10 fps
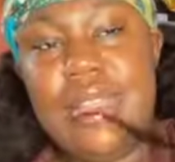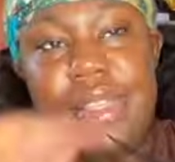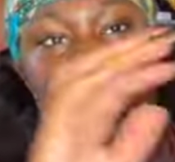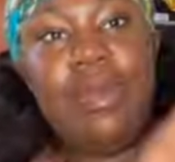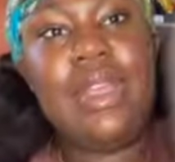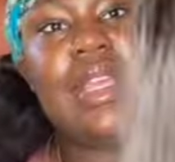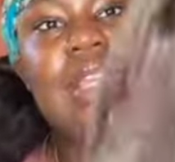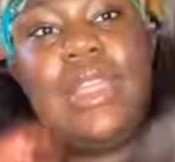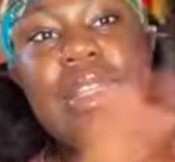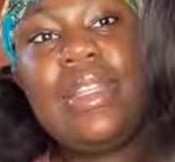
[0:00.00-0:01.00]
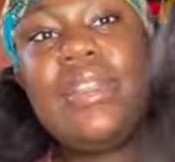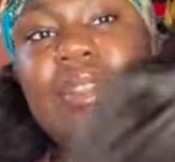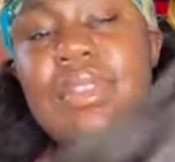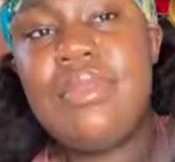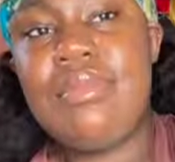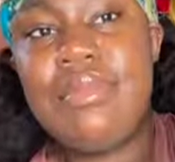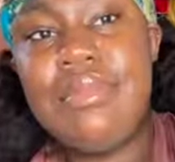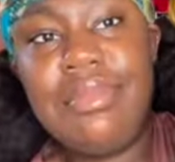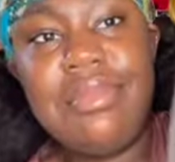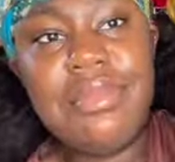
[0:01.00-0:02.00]
silkiness.
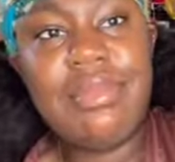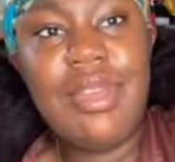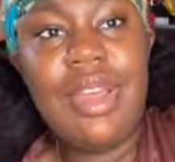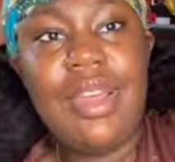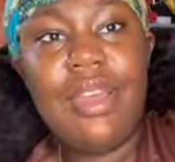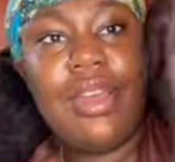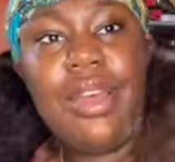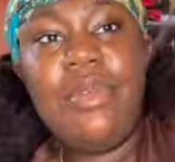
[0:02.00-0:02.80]
Like, are you